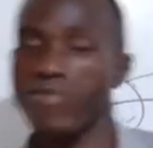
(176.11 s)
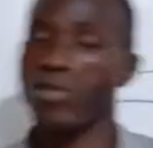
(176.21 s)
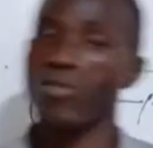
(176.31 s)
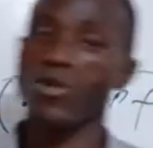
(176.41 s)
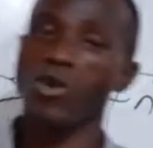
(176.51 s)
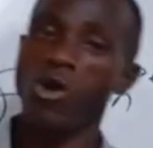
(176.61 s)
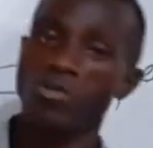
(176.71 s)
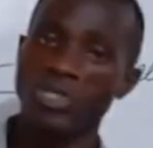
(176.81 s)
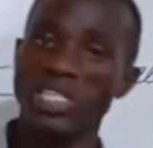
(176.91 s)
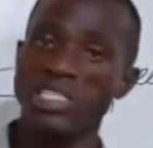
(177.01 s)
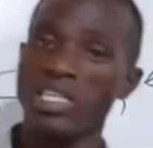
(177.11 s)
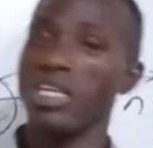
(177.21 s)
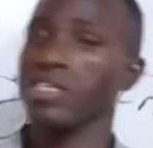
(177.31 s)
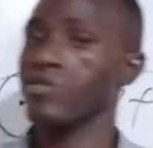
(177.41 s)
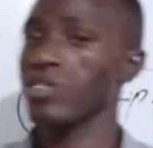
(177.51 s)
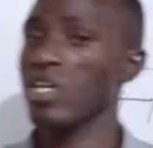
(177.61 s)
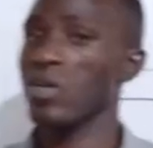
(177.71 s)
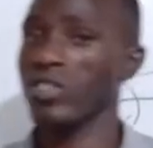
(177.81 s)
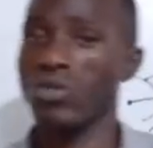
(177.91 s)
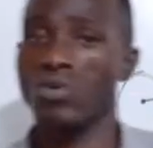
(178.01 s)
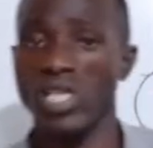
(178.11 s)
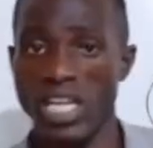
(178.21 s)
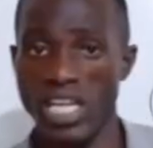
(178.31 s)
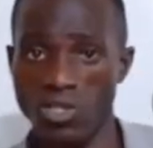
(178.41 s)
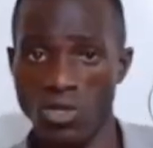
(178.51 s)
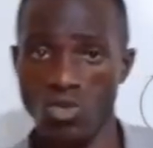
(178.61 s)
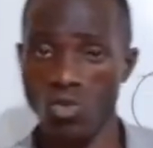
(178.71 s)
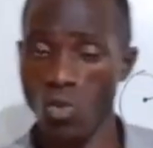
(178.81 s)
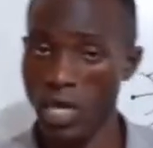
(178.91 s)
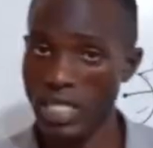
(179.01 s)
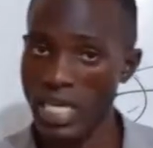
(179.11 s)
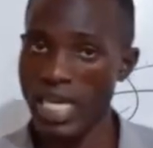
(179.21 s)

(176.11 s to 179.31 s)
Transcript: from one object to the other. Only electrons do what?